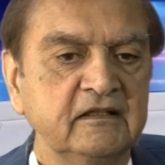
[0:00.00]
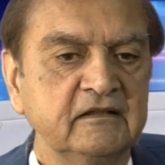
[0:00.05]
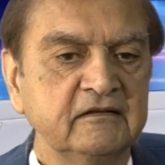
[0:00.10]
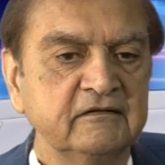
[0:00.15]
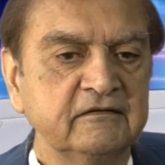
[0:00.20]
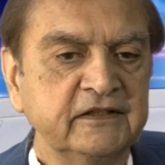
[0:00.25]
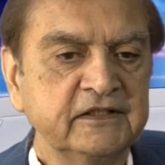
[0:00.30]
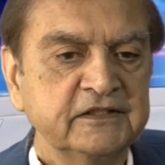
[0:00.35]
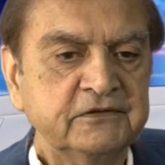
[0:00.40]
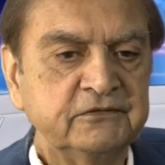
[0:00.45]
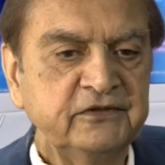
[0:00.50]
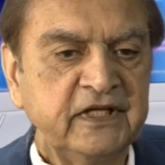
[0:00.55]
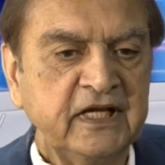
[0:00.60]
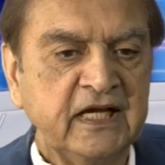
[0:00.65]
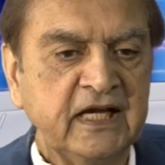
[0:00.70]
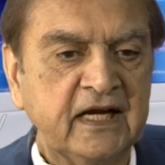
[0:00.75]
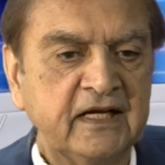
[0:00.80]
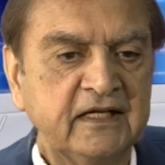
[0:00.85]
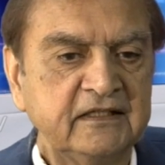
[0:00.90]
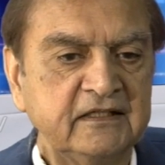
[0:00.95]
First, we
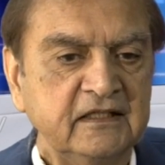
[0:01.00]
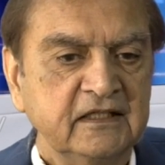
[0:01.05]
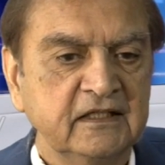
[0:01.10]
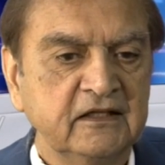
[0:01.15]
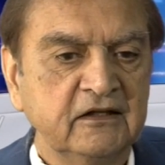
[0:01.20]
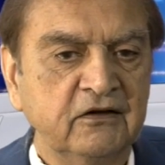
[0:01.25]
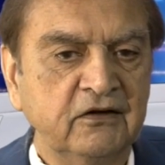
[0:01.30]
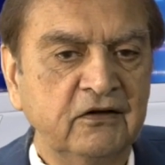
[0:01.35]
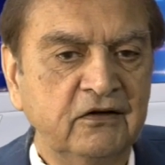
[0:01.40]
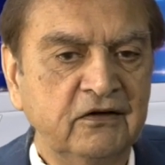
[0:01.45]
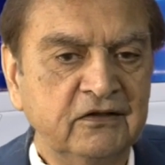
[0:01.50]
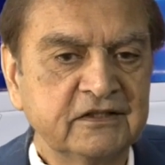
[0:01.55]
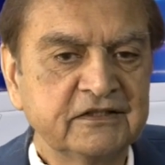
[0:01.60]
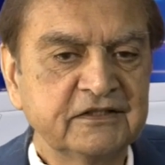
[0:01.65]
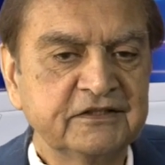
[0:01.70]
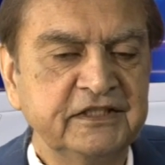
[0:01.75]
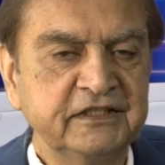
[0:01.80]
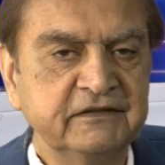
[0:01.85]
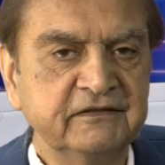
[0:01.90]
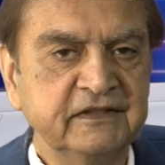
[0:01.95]
had
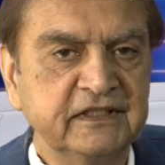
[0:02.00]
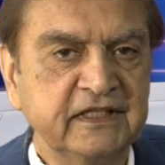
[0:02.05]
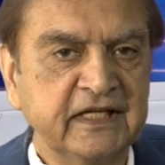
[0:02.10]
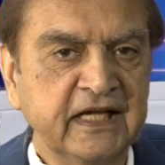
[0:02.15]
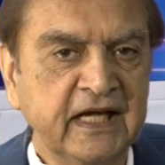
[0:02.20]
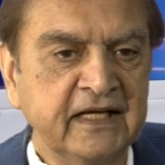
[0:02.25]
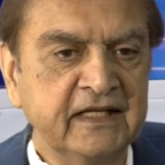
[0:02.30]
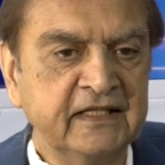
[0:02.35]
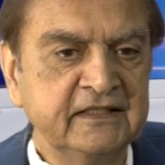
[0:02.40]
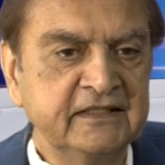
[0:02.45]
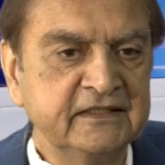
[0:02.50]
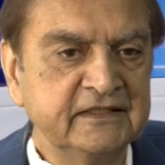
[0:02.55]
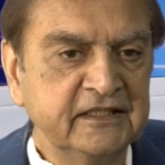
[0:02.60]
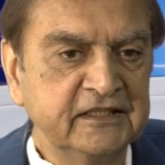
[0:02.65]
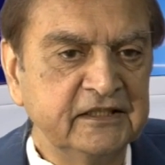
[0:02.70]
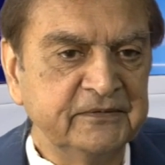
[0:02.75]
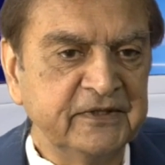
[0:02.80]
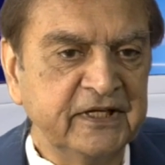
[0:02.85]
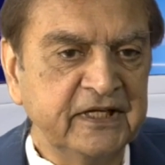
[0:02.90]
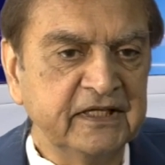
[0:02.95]
horse-driven carriages in
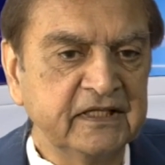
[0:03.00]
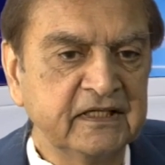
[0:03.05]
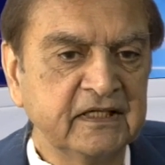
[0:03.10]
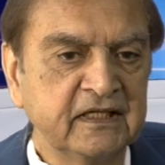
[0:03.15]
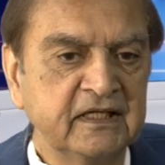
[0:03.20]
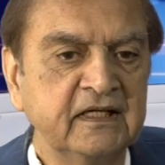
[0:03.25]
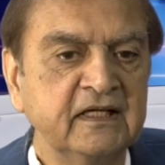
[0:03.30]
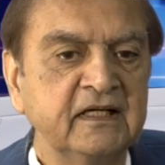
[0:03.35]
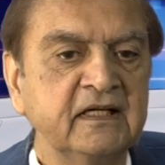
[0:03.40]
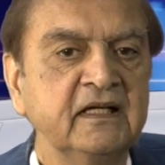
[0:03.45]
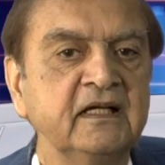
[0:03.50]
America.